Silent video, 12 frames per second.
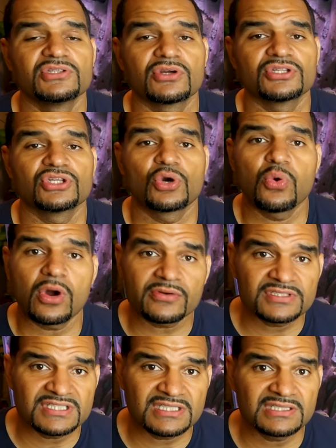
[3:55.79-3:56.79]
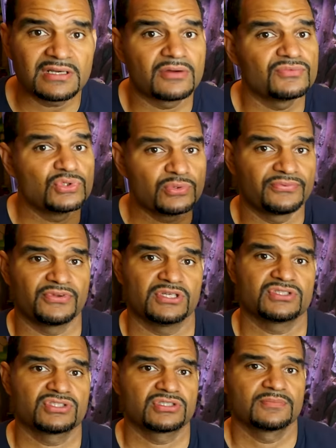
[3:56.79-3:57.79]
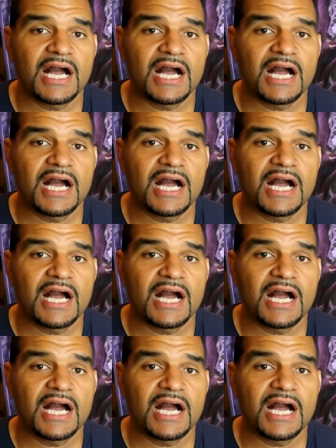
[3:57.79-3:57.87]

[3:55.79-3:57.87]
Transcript: during the quarantine of new fish.